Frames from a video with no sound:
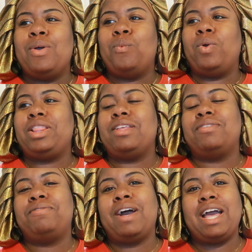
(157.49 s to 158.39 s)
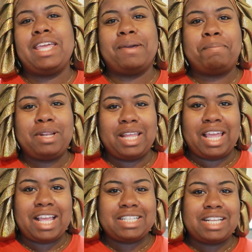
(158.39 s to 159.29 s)
with the
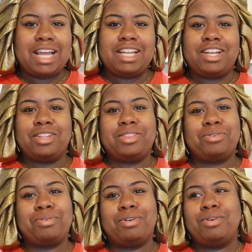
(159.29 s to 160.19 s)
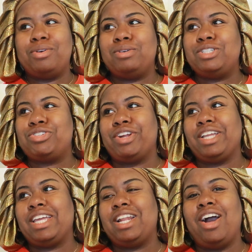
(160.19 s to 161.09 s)
fireplace, under the throw,
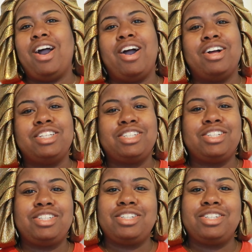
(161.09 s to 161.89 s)
drinking hot